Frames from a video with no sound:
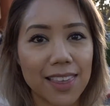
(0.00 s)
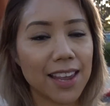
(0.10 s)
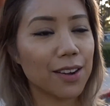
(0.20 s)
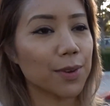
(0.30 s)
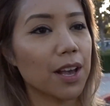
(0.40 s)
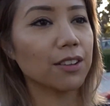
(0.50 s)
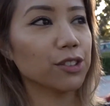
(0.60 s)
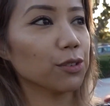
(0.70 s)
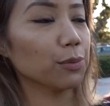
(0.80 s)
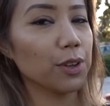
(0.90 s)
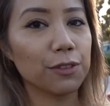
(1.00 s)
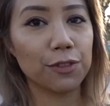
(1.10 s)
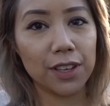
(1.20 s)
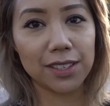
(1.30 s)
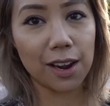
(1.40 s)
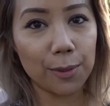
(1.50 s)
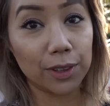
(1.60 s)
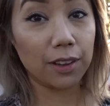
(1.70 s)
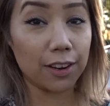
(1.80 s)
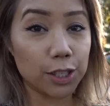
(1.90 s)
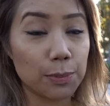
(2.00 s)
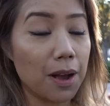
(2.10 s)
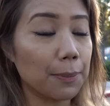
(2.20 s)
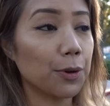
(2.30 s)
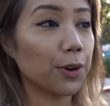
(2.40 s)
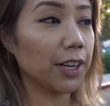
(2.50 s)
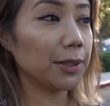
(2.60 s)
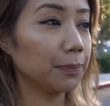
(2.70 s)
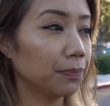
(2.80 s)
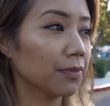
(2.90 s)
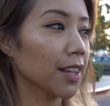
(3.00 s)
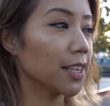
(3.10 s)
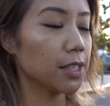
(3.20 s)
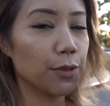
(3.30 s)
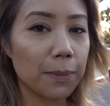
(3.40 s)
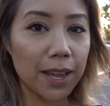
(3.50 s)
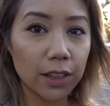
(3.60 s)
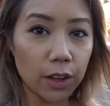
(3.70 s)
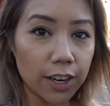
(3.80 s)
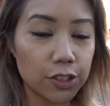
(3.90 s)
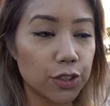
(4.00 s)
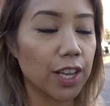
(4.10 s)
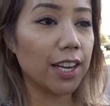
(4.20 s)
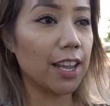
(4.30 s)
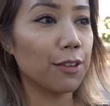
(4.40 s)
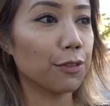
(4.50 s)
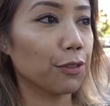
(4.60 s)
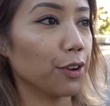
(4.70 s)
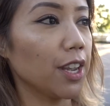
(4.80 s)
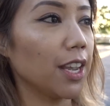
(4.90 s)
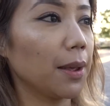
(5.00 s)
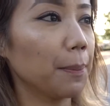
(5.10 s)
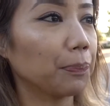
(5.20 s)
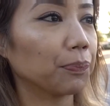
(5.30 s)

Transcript: Then we also refilled our large popcorn, because if you buy the large, you get a free